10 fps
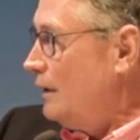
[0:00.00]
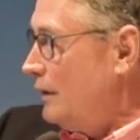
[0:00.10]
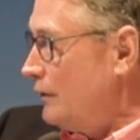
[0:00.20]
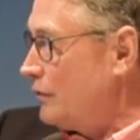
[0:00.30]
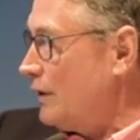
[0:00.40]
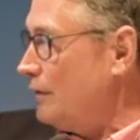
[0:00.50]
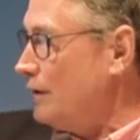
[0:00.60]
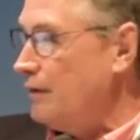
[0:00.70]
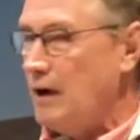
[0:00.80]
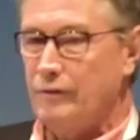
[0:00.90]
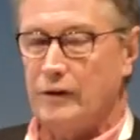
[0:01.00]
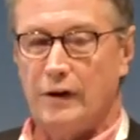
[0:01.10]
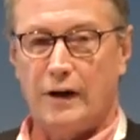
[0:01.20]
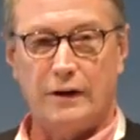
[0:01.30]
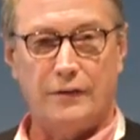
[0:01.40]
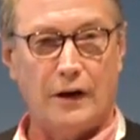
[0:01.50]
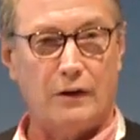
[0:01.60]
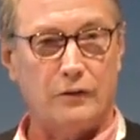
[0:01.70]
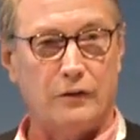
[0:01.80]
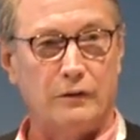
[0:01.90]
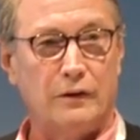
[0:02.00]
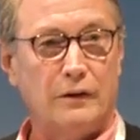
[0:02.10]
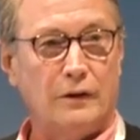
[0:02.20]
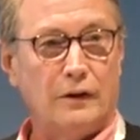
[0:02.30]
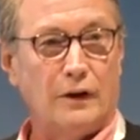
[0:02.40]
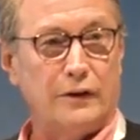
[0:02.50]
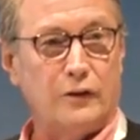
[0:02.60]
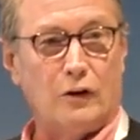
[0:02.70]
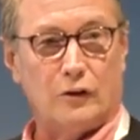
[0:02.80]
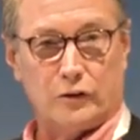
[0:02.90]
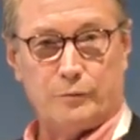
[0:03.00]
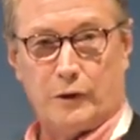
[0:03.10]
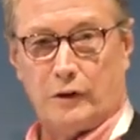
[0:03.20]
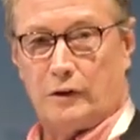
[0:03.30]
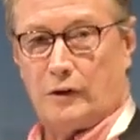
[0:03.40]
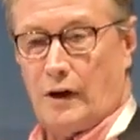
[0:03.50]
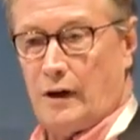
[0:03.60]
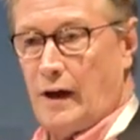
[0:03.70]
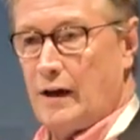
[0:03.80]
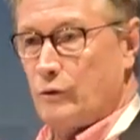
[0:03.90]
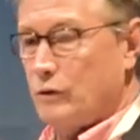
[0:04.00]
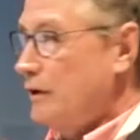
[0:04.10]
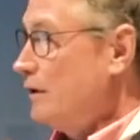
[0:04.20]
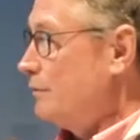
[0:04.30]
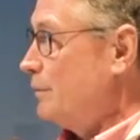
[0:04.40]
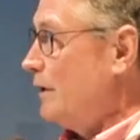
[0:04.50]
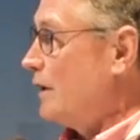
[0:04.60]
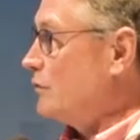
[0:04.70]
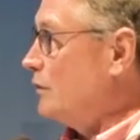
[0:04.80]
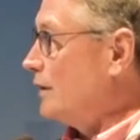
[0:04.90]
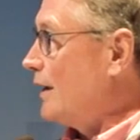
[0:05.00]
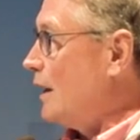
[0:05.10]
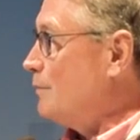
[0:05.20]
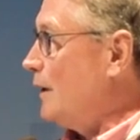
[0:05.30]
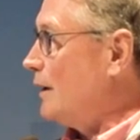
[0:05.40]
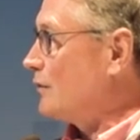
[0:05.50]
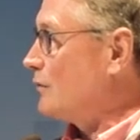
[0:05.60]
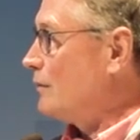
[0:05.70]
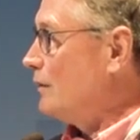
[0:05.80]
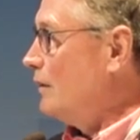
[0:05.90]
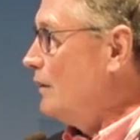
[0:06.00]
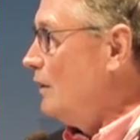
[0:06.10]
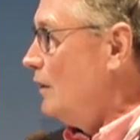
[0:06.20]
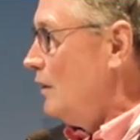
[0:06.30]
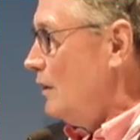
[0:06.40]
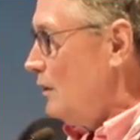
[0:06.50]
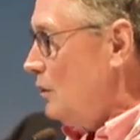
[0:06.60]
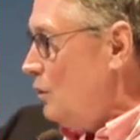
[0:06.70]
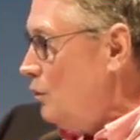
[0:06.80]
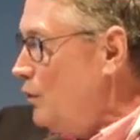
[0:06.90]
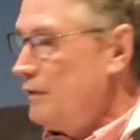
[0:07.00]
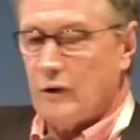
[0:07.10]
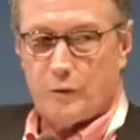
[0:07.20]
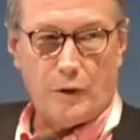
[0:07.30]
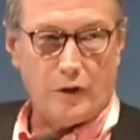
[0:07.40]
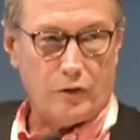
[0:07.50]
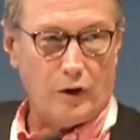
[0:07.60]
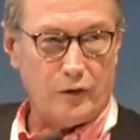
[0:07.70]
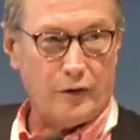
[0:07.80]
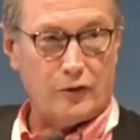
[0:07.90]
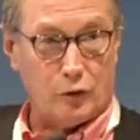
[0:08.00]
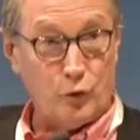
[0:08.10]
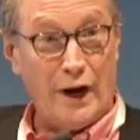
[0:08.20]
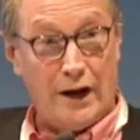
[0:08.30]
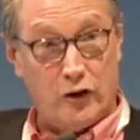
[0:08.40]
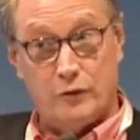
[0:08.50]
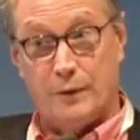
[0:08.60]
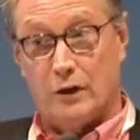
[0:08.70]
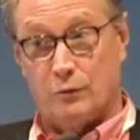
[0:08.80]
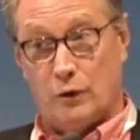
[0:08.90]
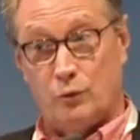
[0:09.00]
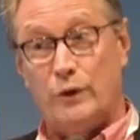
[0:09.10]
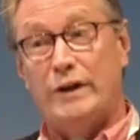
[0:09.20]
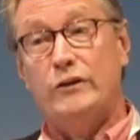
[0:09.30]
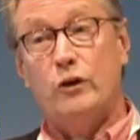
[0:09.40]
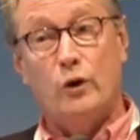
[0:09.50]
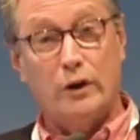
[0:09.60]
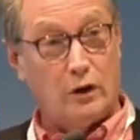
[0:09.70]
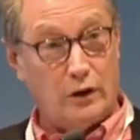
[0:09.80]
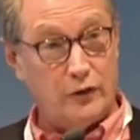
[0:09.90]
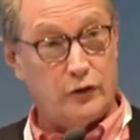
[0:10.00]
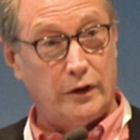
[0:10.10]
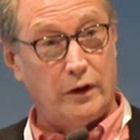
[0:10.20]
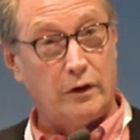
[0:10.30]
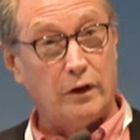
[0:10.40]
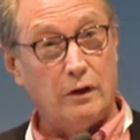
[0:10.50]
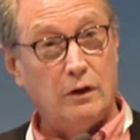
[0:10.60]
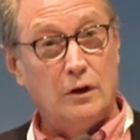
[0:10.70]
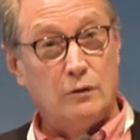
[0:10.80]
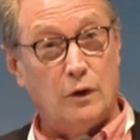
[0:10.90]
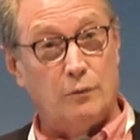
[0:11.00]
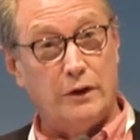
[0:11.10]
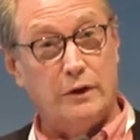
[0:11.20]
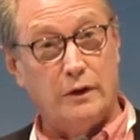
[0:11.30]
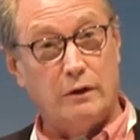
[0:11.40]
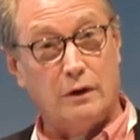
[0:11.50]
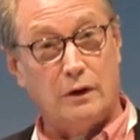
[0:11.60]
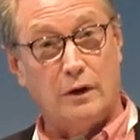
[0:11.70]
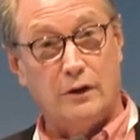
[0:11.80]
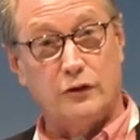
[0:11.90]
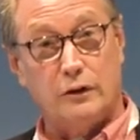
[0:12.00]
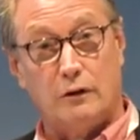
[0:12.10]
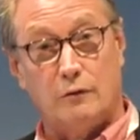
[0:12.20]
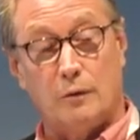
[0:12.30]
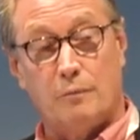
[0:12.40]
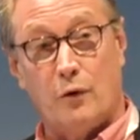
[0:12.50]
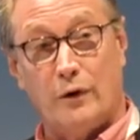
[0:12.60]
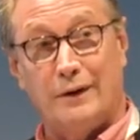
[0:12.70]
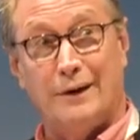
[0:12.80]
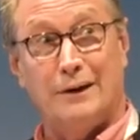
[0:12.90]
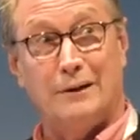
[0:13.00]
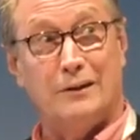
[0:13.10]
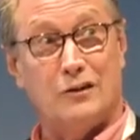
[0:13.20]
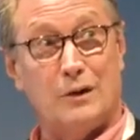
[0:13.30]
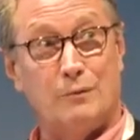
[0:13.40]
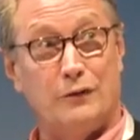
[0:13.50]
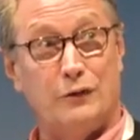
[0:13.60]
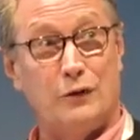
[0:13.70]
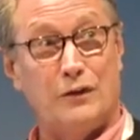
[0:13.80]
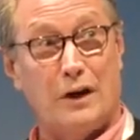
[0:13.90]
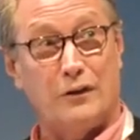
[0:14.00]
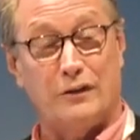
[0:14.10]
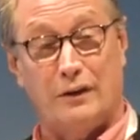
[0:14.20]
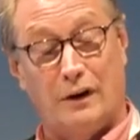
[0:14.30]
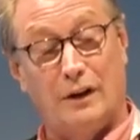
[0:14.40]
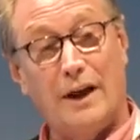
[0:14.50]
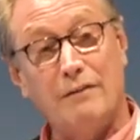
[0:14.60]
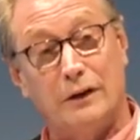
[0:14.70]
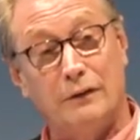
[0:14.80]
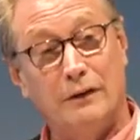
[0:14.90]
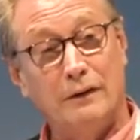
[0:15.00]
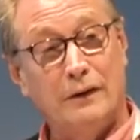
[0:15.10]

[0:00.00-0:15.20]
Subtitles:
is $75,000 to $90,000 per annual ton of production in CapEx. We've expressed ours as a range because we're redoing our engineering. When we did our engineering report in December of 2011,